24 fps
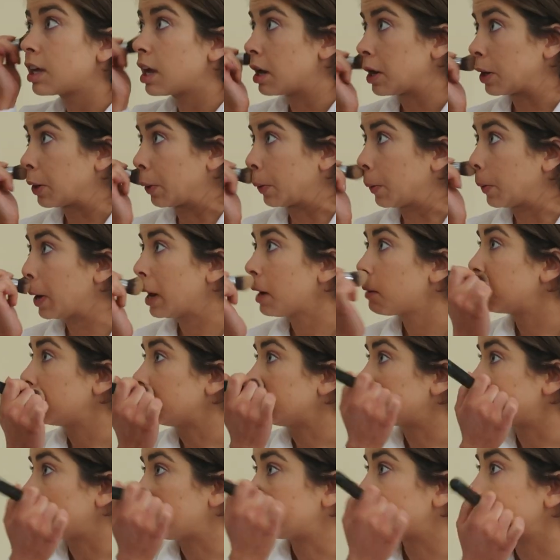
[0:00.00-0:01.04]

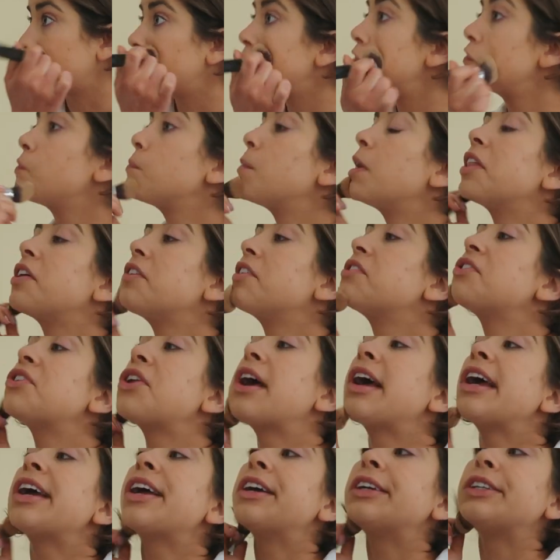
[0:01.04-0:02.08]
incredibly special for Mother's
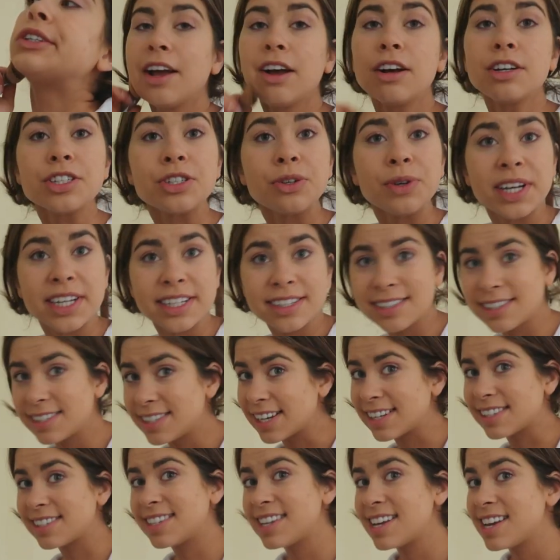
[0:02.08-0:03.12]
Day. I also hit
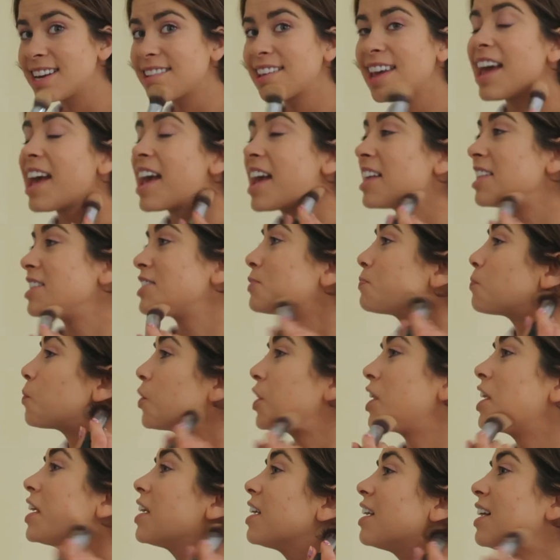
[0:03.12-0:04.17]
16K this
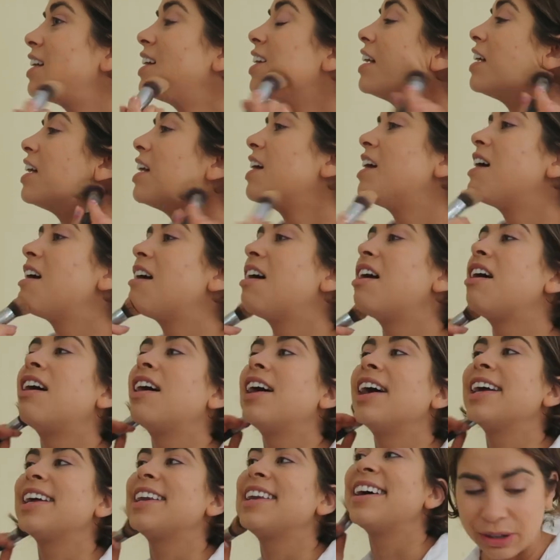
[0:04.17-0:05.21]
morning
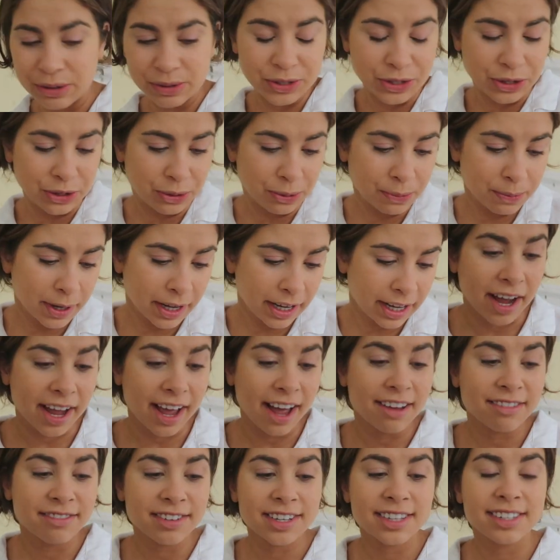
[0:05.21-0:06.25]
on YouTube. I
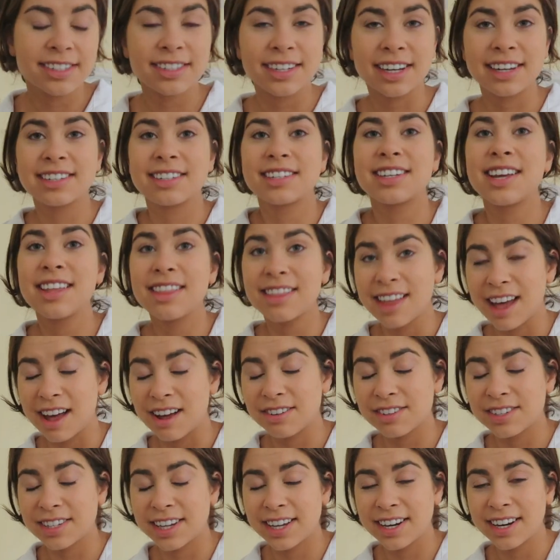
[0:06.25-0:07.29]
have
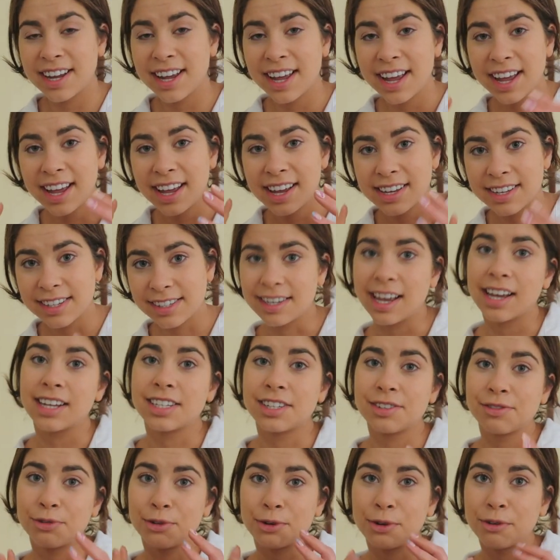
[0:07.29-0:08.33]
16,000
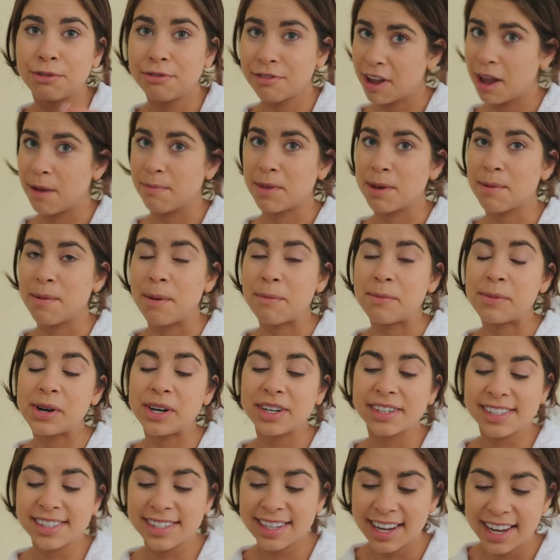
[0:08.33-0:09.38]
zestful family
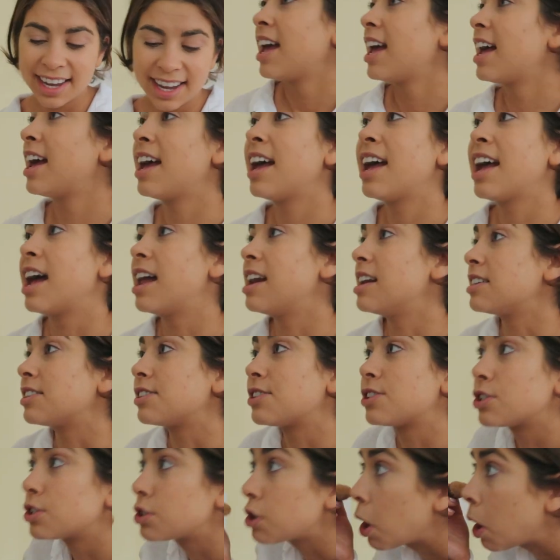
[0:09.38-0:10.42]
members, and it's
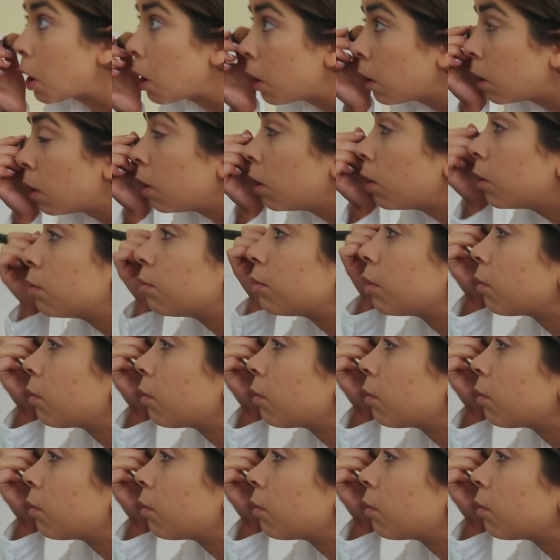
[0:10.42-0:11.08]
so